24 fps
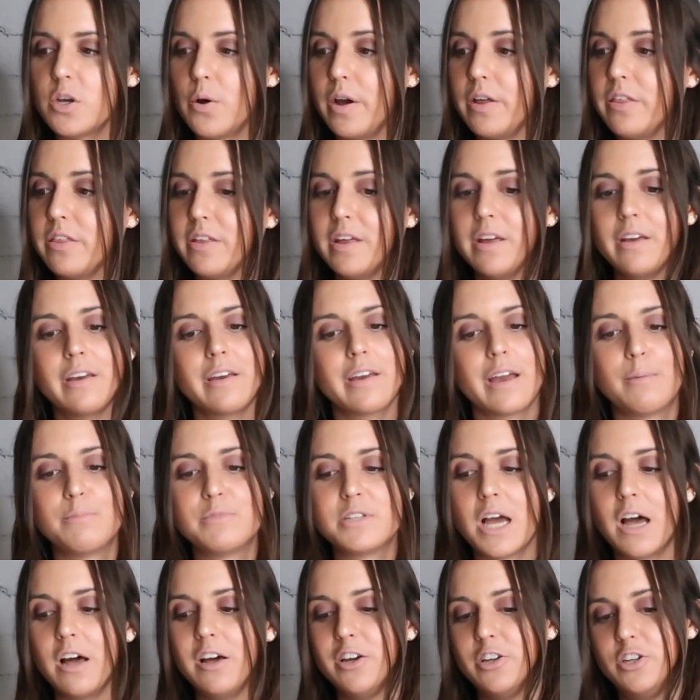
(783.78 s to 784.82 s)
So I think, I'm
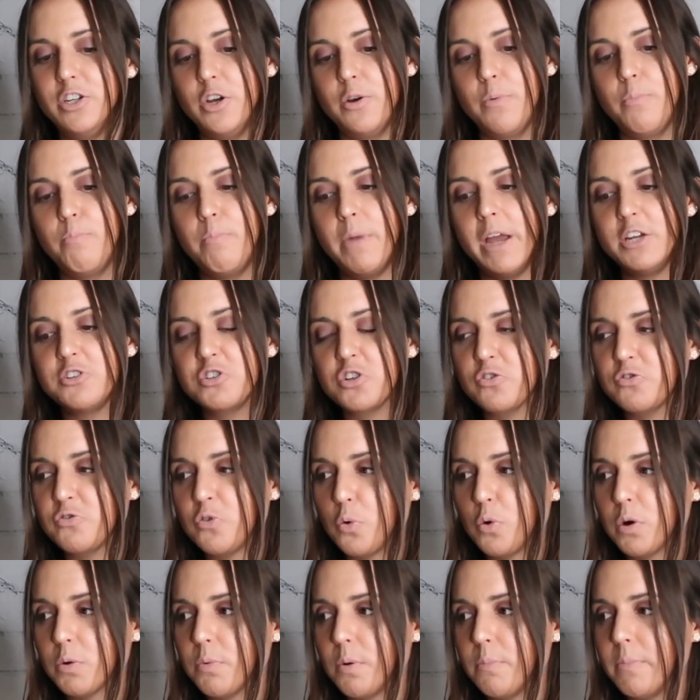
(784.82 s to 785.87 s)
telling you, major
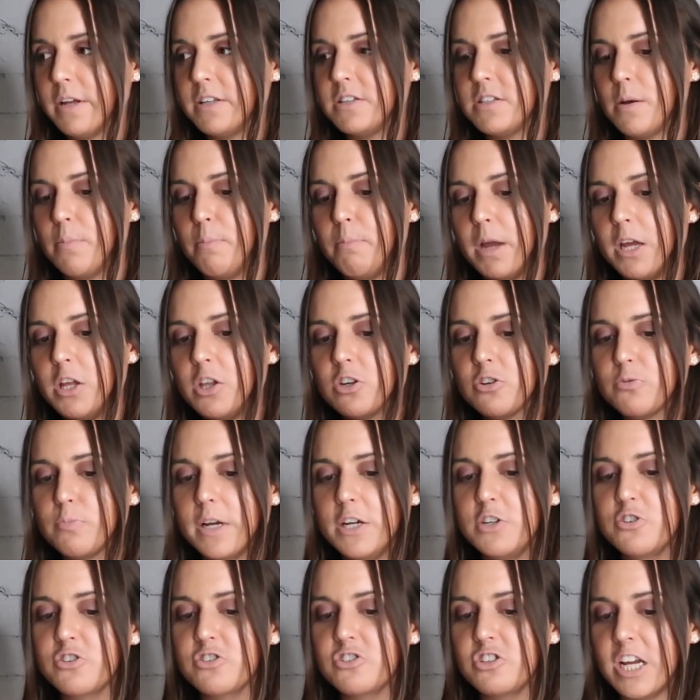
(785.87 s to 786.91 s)
forward momentum,
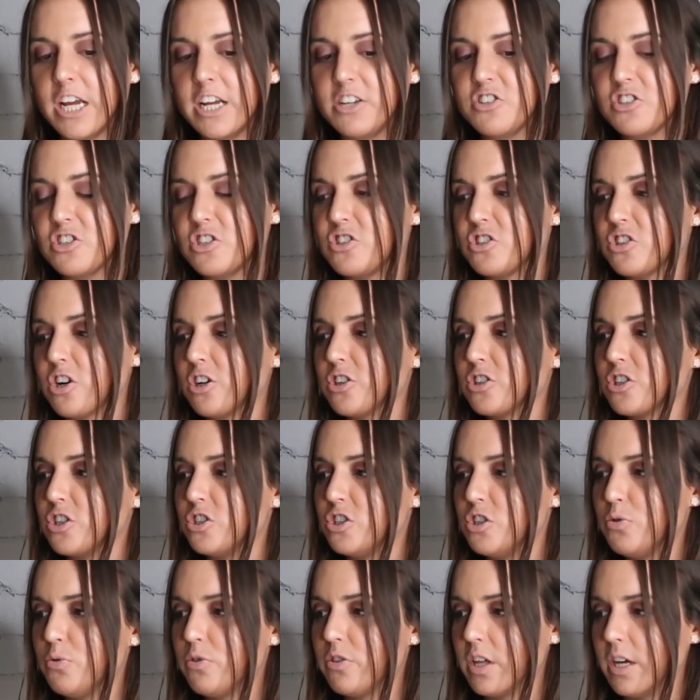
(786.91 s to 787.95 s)
major chance to start to
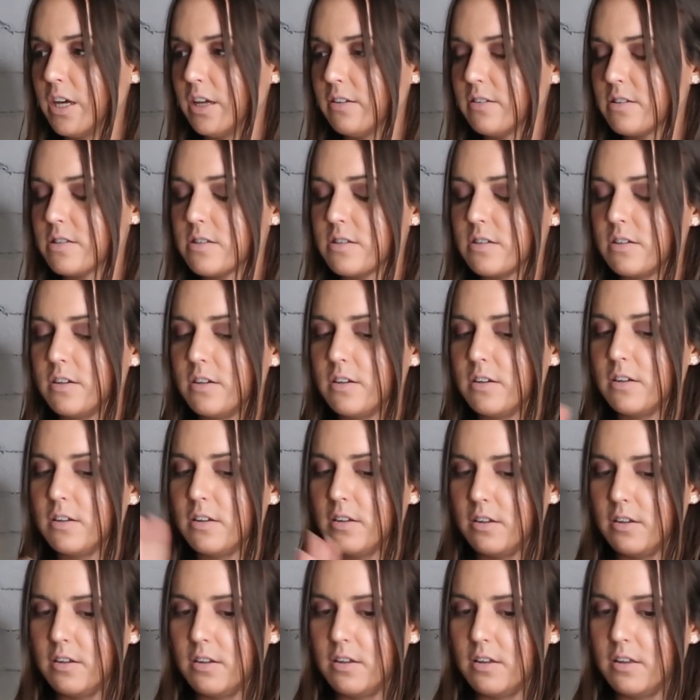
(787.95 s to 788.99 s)
do things
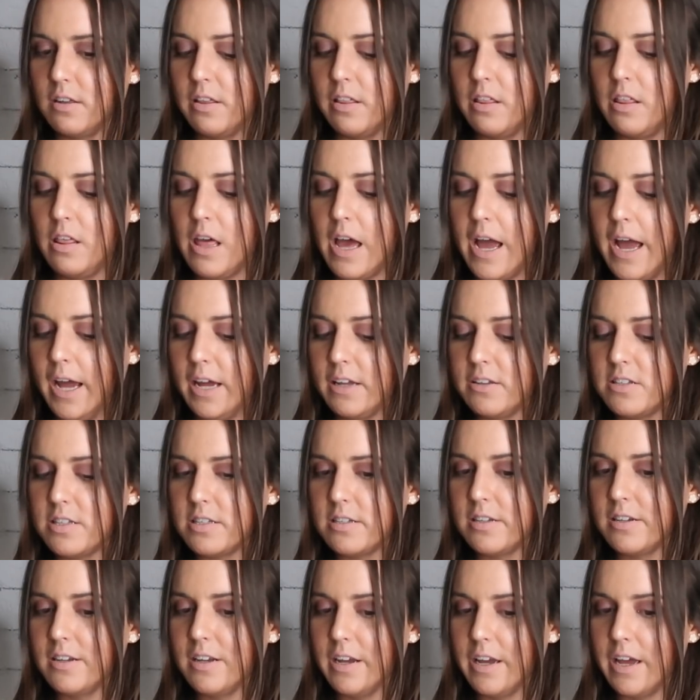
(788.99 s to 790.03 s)

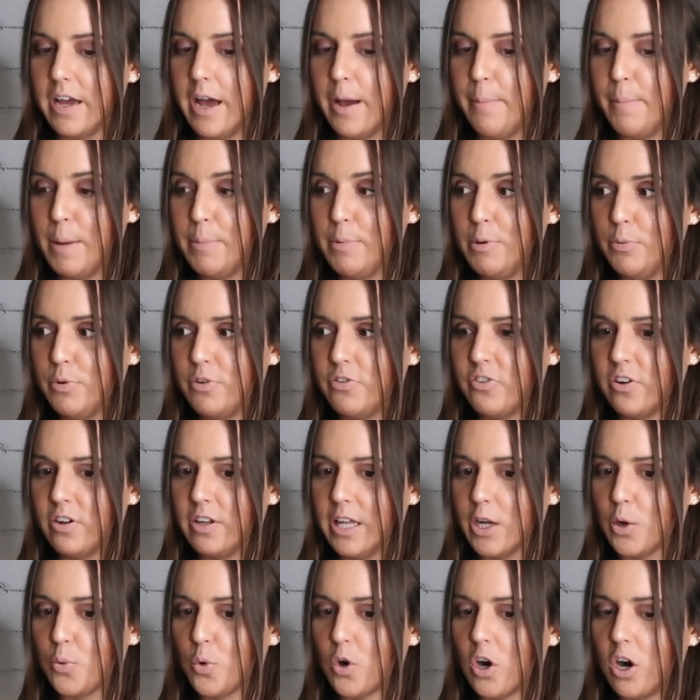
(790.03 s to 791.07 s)
that maybe we felt
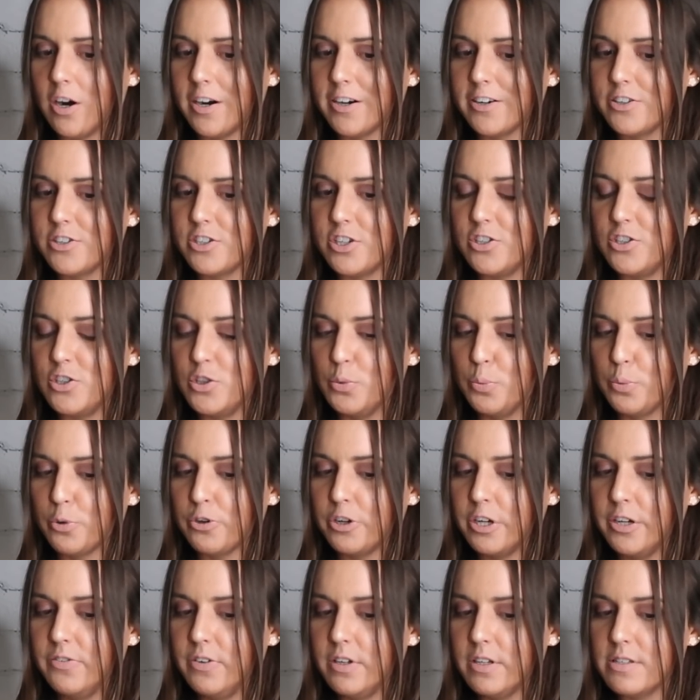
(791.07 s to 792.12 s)
like were hard to do
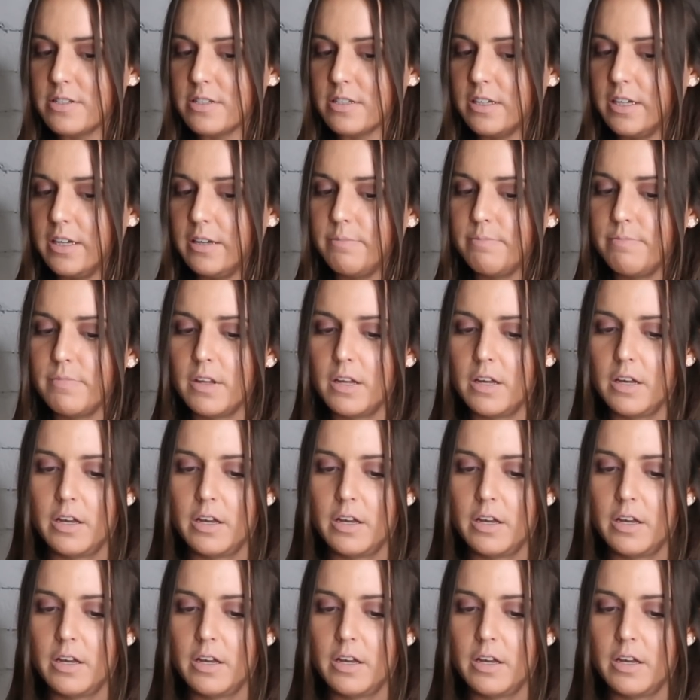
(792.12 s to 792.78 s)
previously.